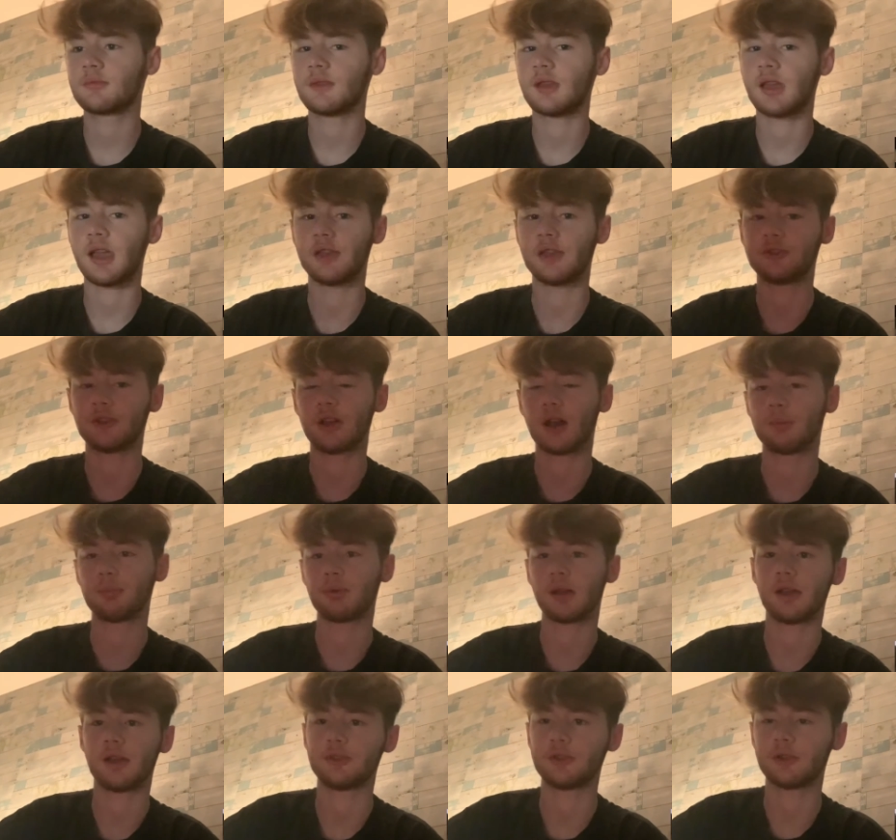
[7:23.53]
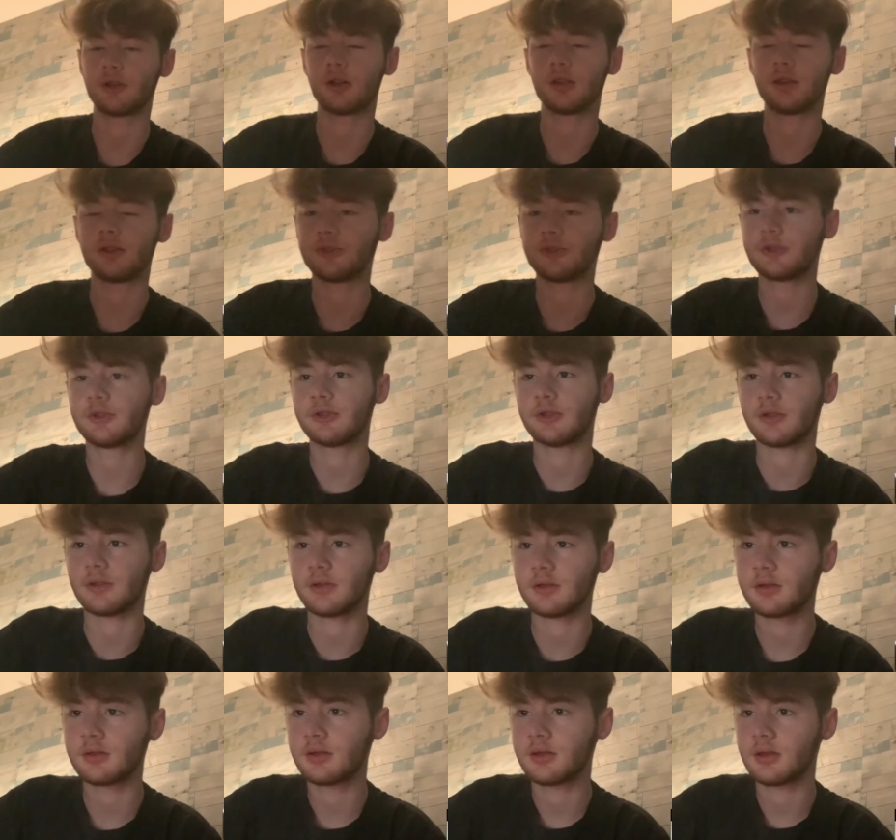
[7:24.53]
As an uprising artist.
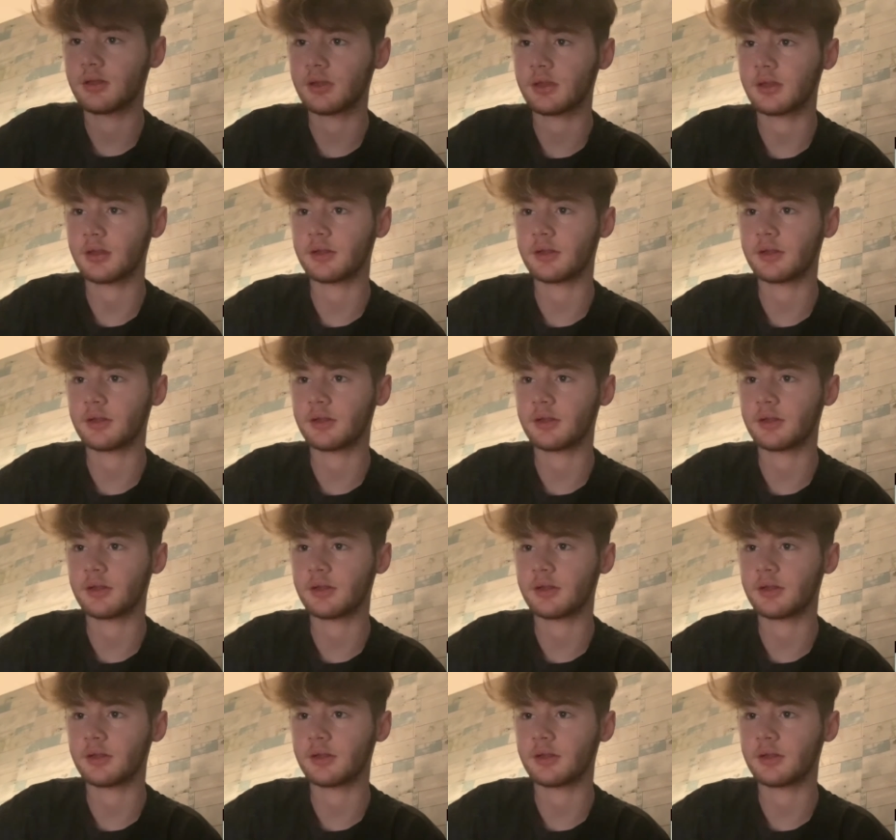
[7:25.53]
Yeah.